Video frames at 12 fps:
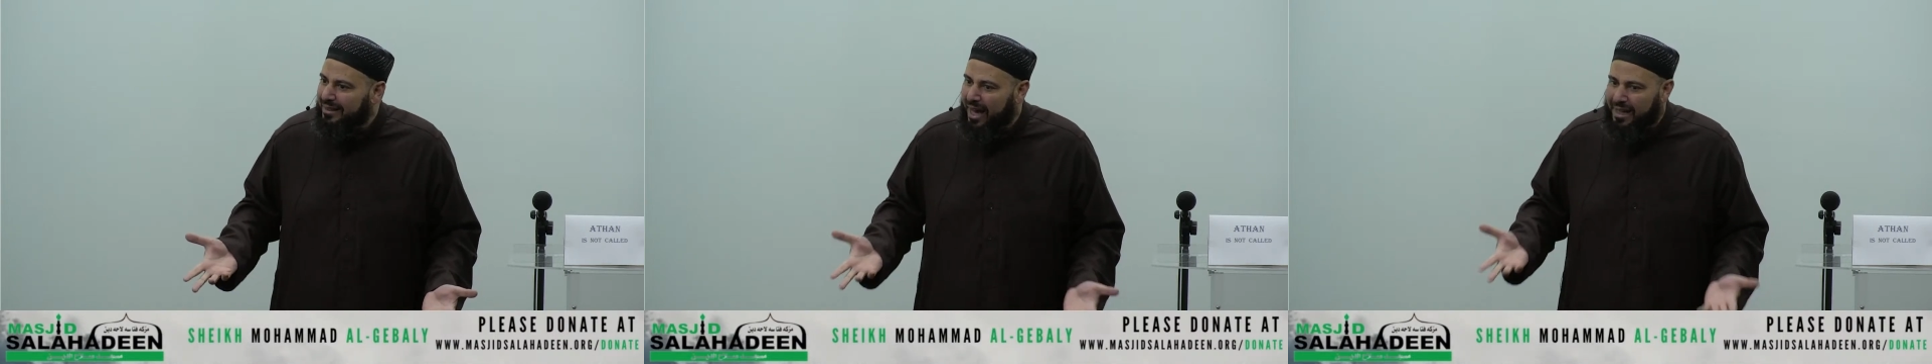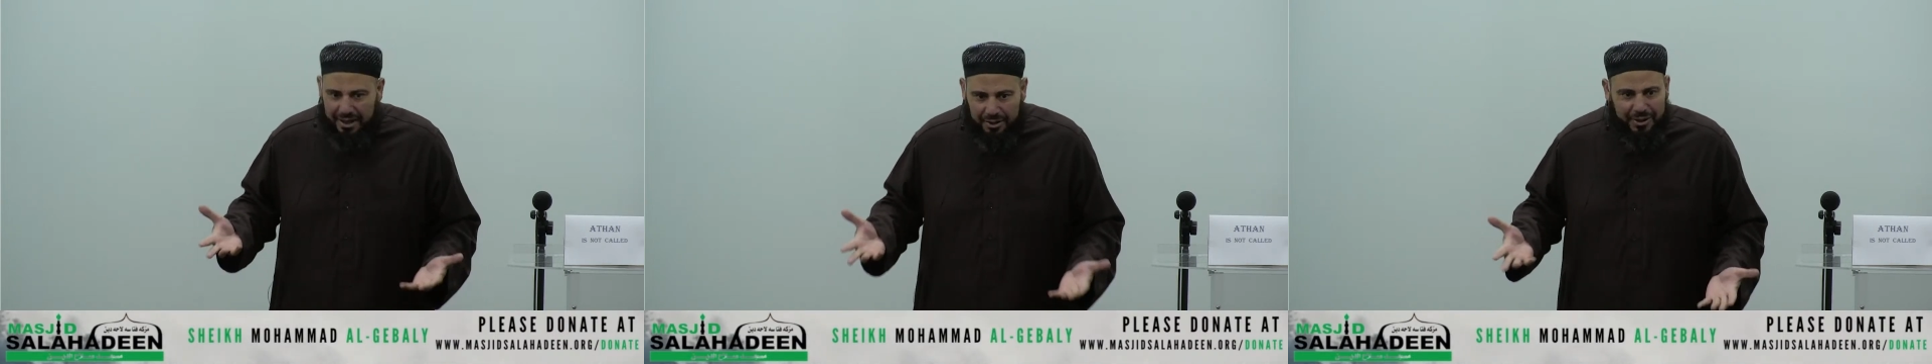
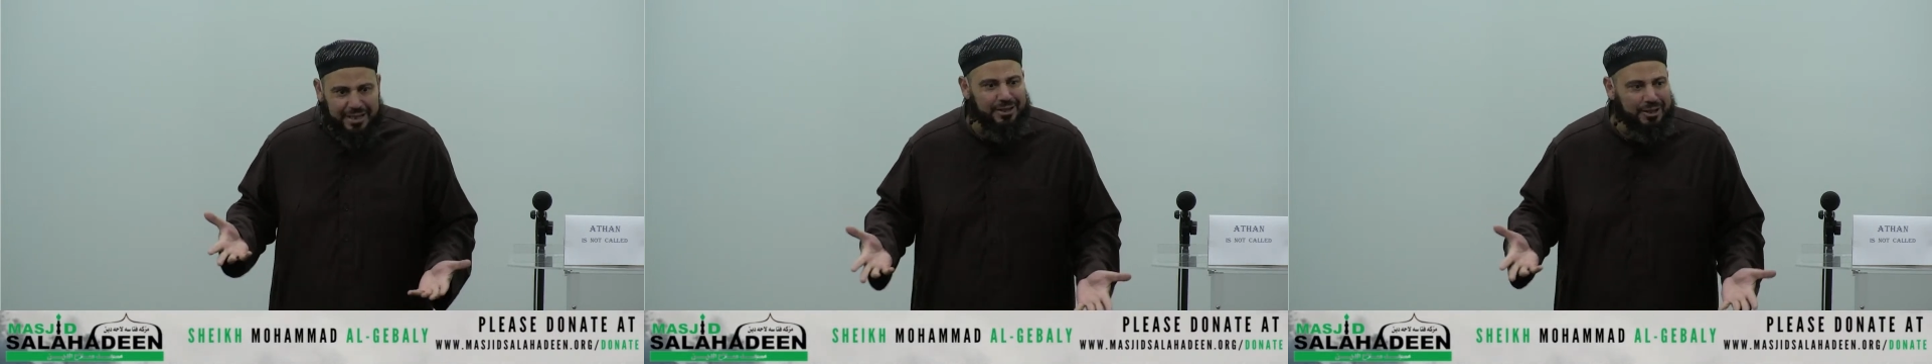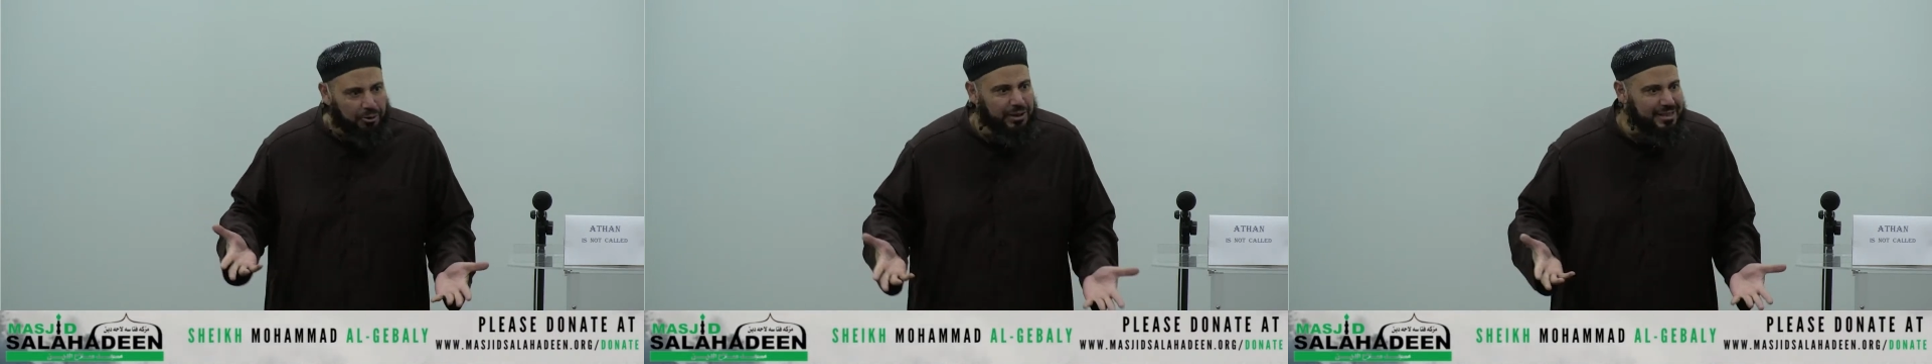Otherwise,
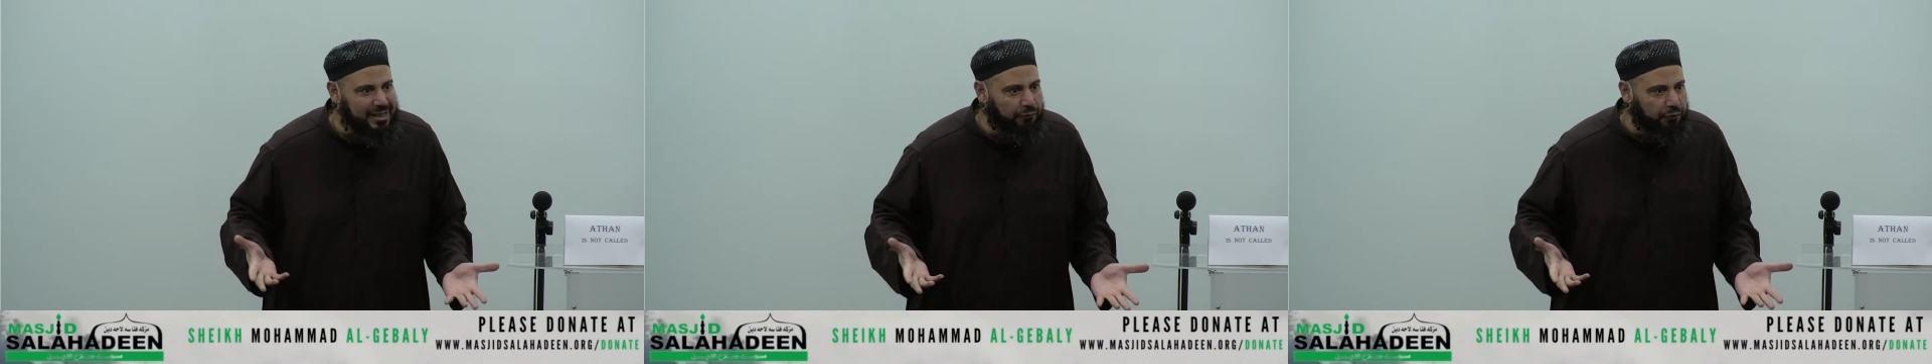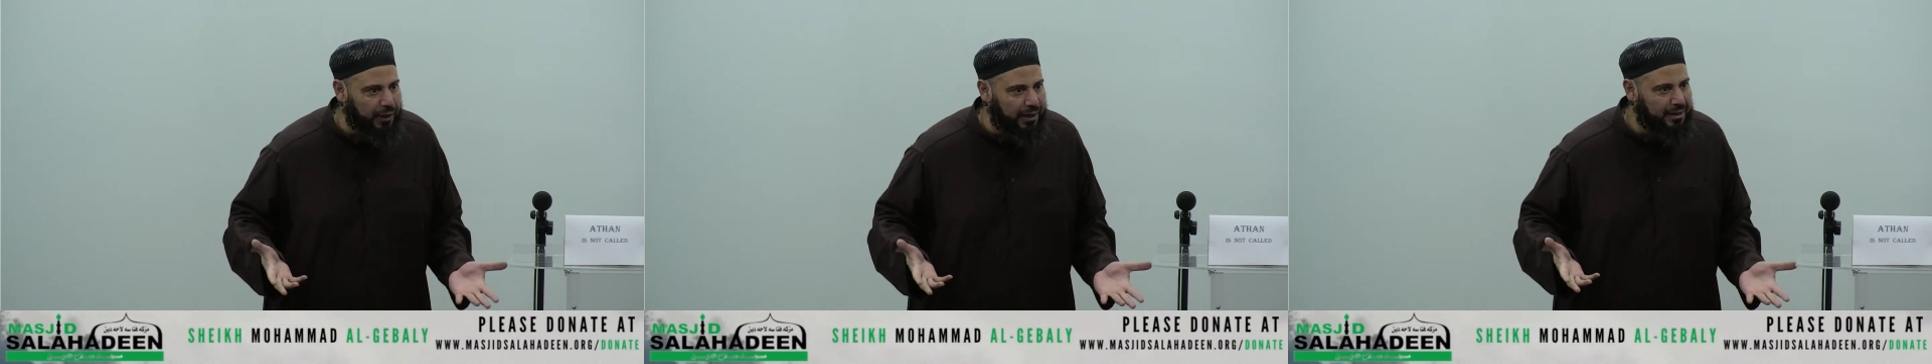you will
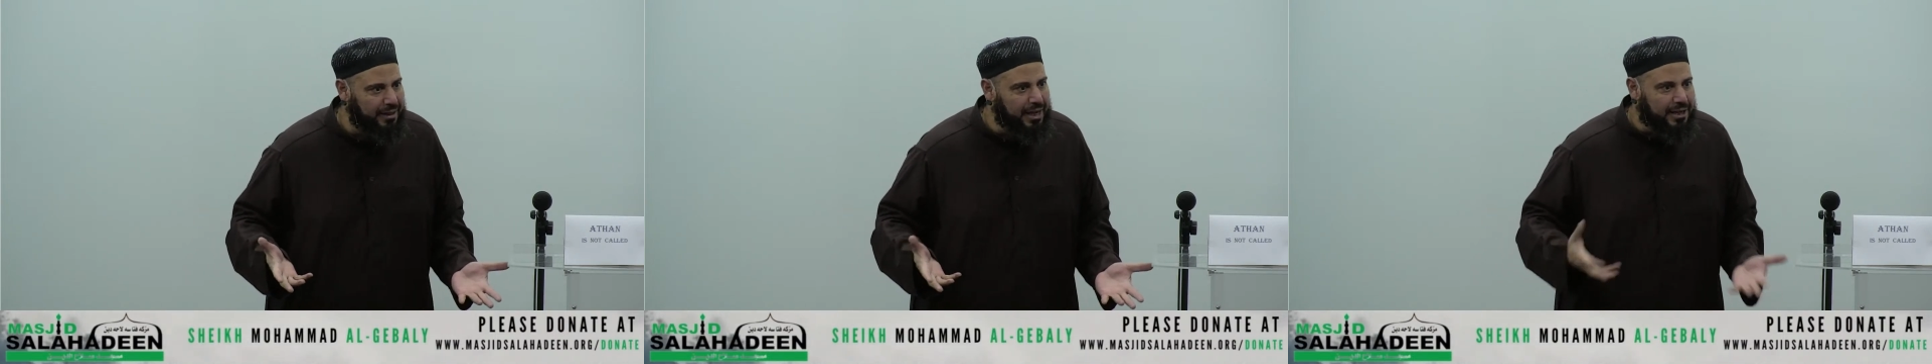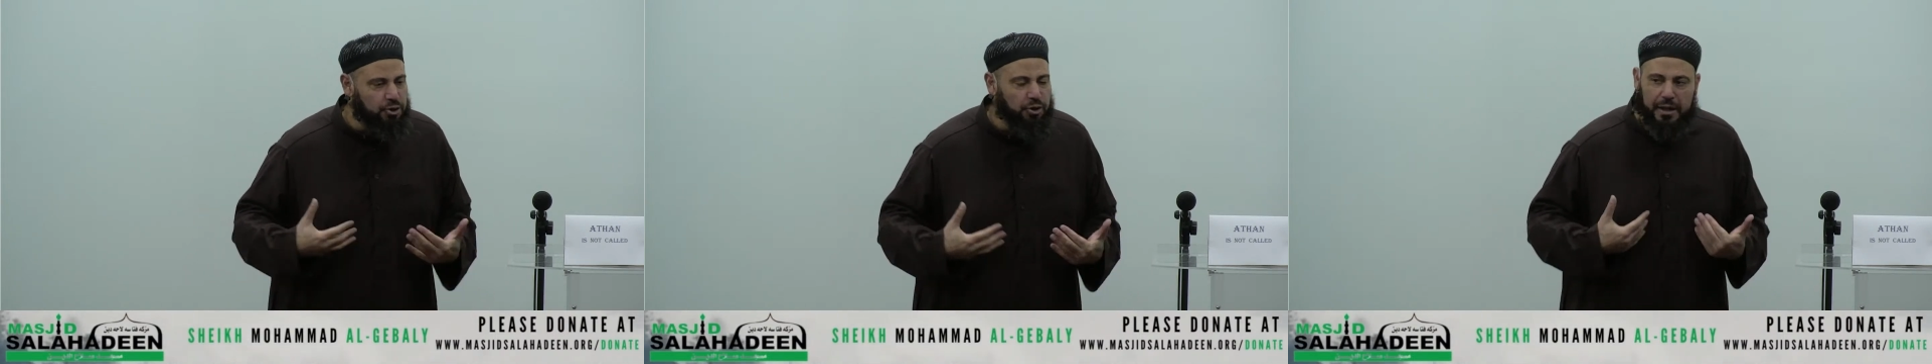suffer.
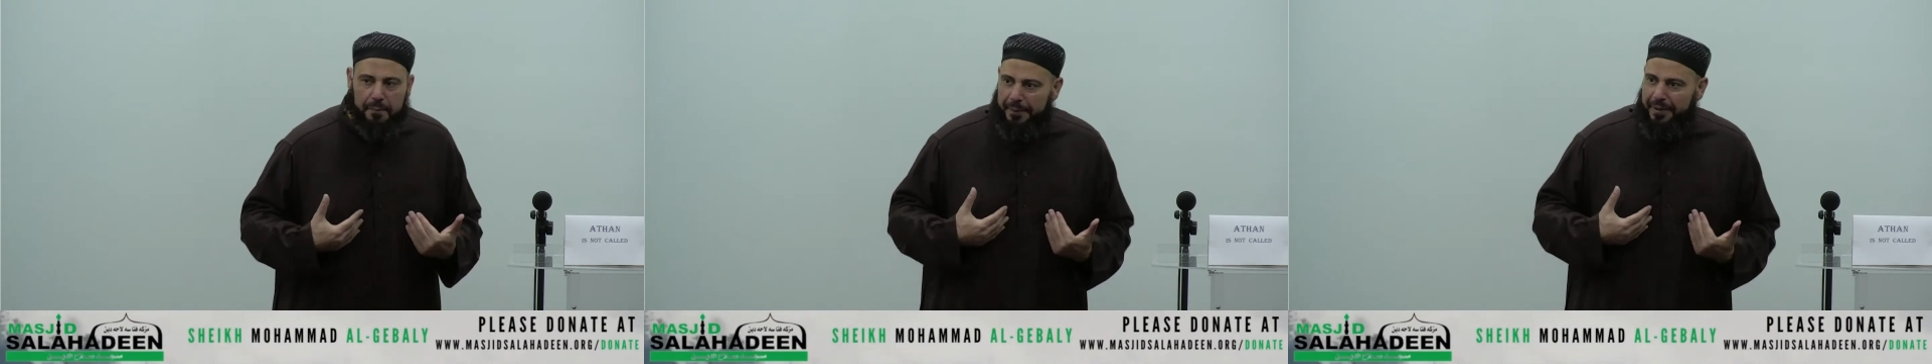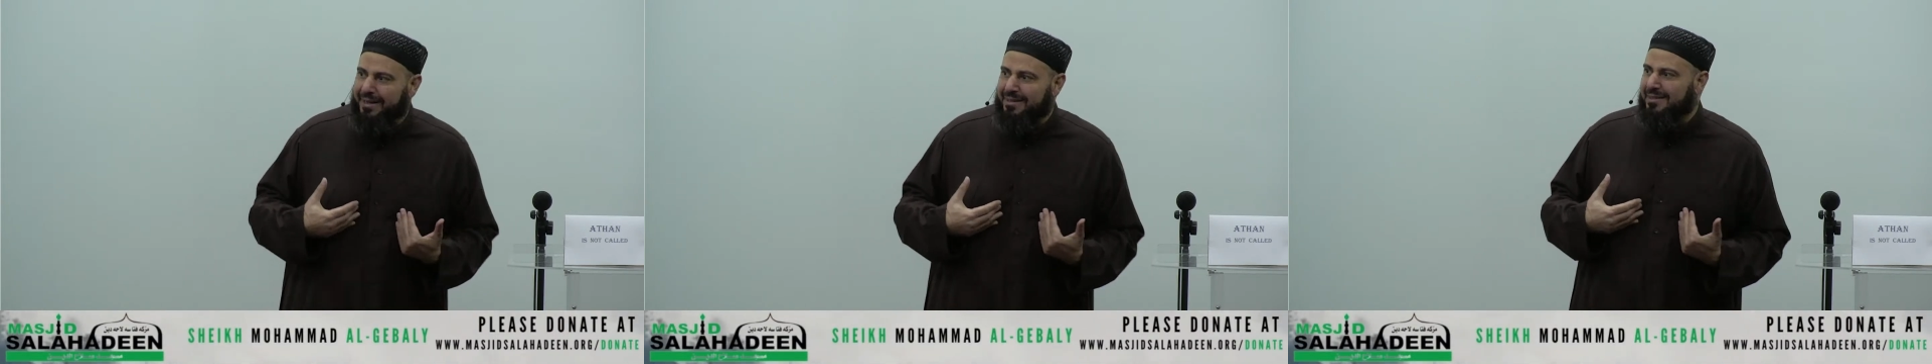So the
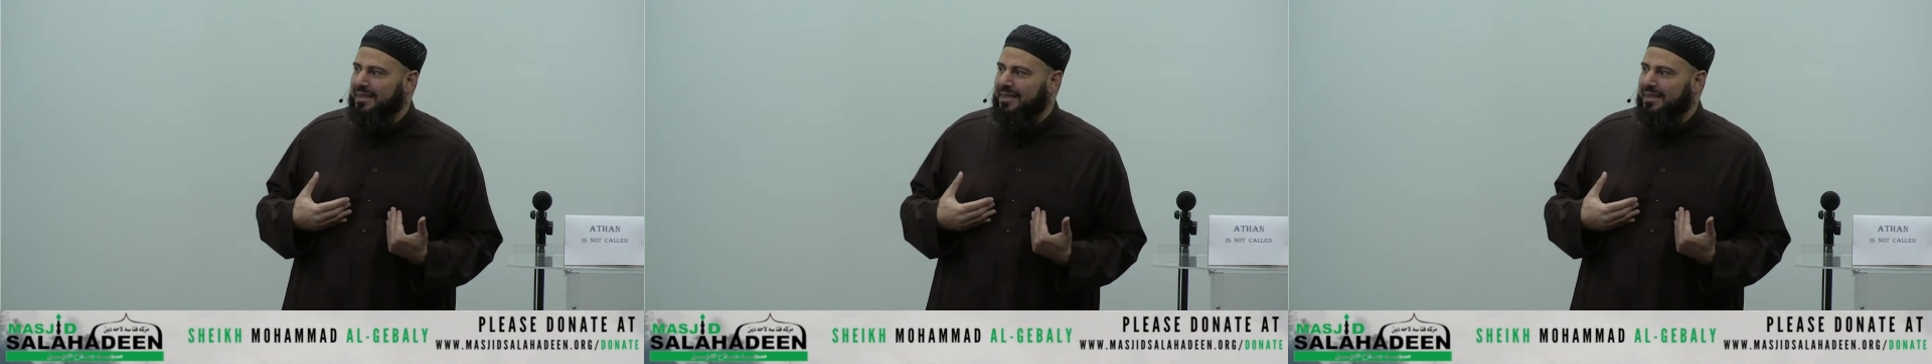parents,